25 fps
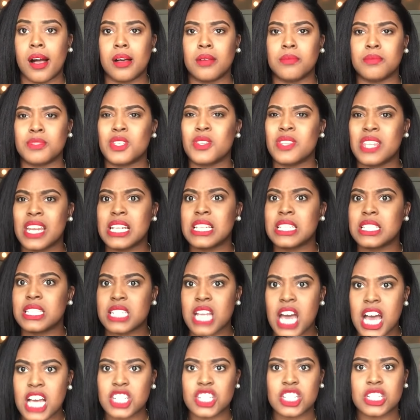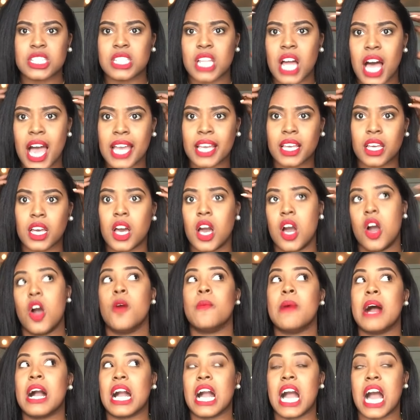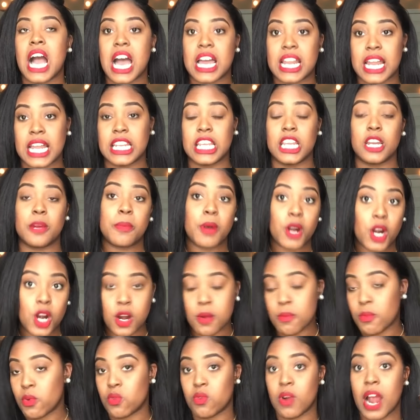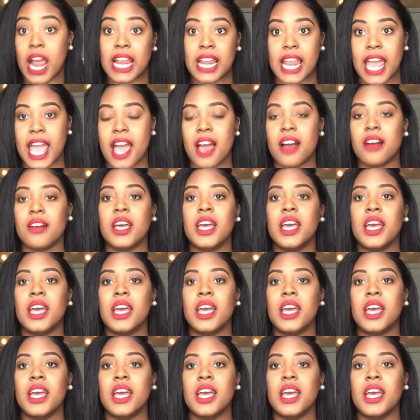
so that it's not just like, oh my God, I need a perm right now.